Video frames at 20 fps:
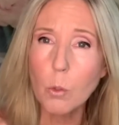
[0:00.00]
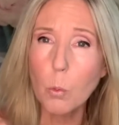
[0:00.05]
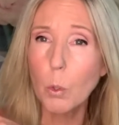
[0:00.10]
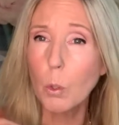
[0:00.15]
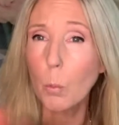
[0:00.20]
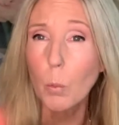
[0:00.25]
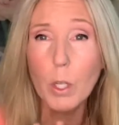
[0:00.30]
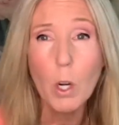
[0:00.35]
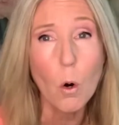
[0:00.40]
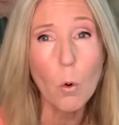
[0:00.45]

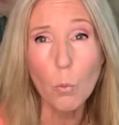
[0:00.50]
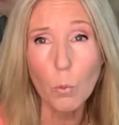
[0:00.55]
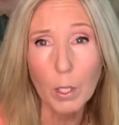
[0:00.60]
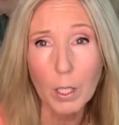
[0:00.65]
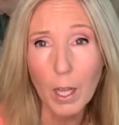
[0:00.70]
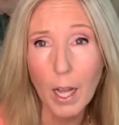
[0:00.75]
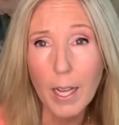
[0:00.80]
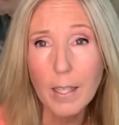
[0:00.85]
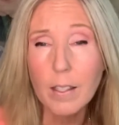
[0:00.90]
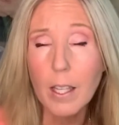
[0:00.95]
we don't
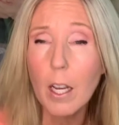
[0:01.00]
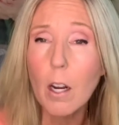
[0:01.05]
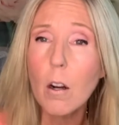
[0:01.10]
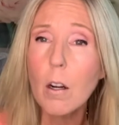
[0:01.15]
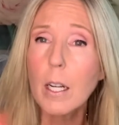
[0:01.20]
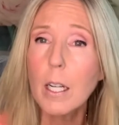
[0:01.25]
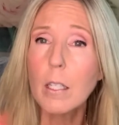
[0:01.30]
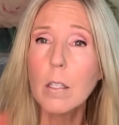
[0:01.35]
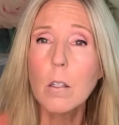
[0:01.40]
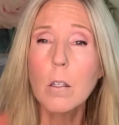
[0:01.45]
realize they are
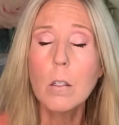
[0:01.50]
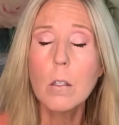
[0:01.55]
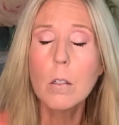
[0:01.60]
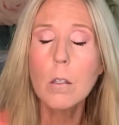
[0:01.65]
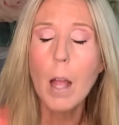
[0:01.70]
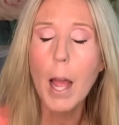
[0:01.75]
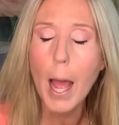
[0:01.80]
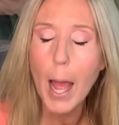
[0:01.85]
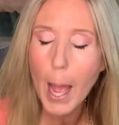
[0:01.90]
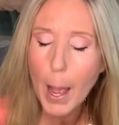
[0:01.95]
in
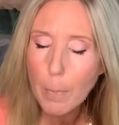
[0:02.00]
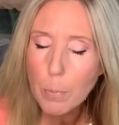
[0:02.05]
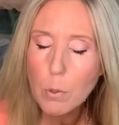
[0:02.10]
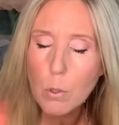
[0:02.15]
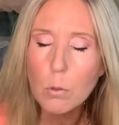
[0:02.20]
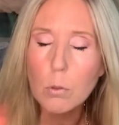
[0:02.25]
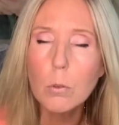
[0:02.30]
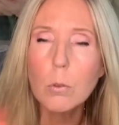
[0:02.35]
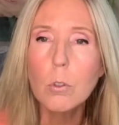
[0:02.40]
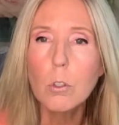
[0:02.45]

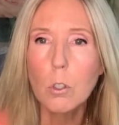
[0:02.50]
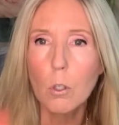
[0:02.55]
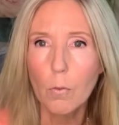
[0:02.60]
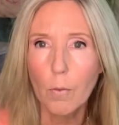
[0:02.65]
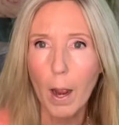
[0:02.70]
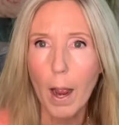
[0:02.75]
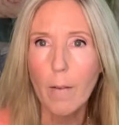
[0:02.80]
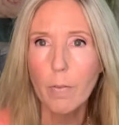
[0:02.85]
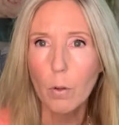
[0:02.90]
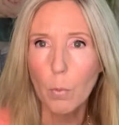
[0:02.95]
absolute
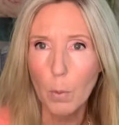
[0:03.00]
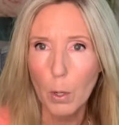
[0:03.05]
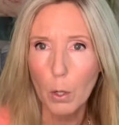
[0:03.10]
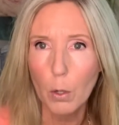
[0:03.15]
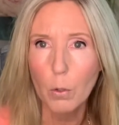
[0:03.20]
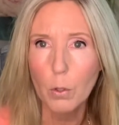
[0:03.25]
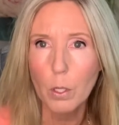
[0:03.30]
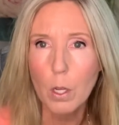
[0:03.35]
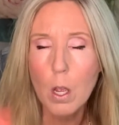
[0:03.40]
survival mode.